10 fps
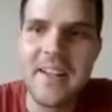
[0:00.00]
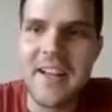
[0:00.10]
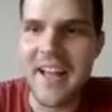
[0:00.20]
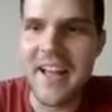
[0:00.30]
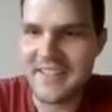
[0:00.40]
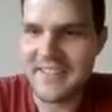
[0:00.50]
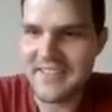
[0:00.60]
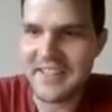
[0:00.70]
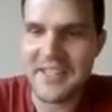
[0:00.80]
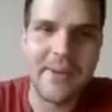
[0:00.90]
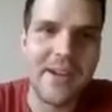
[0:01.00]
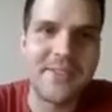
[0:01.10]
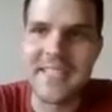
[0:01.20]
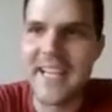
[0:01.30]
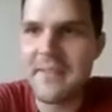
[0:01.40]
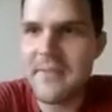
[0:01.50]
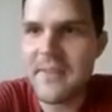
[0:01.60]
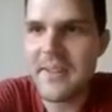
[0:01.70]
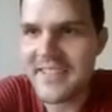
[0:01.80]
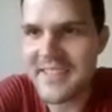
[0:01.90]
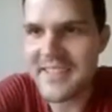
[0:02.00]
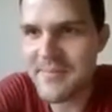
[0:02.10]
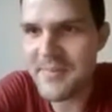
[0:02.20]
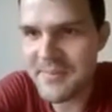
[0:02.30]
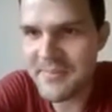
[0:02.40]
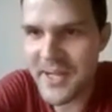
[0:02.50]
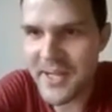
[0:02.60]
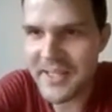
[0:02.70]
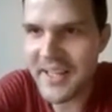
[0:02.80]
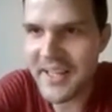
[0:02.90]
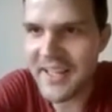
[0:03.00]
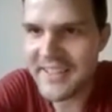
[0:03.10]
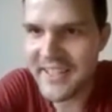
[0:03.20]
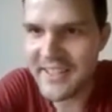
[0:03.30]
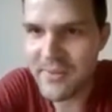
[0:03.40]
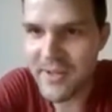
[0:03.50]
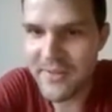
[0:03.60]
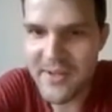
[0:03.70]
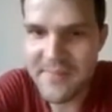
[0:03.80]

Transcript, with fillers: and uh, here we have it again. That's me and my uh, younger brother,